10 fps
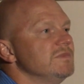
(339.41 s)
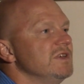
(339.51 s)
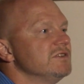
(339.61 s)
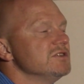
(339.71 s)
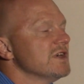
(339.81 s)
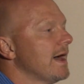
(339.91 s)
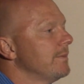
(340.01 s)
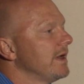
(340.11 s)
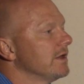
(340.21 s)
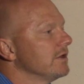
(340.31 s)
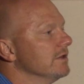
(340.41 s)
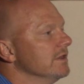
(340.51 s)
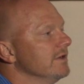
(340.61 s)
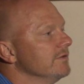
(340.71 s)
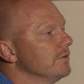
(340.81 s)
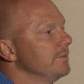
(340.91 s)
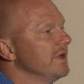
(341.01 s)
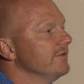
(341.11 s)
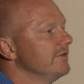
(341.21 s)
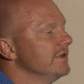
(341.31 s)
decent job, making a good living with
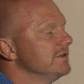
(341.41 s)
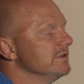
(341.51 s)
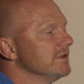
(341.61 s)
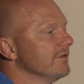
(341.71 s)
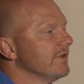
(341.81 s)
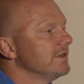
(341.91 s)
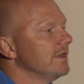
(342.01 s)
benefits and stuff like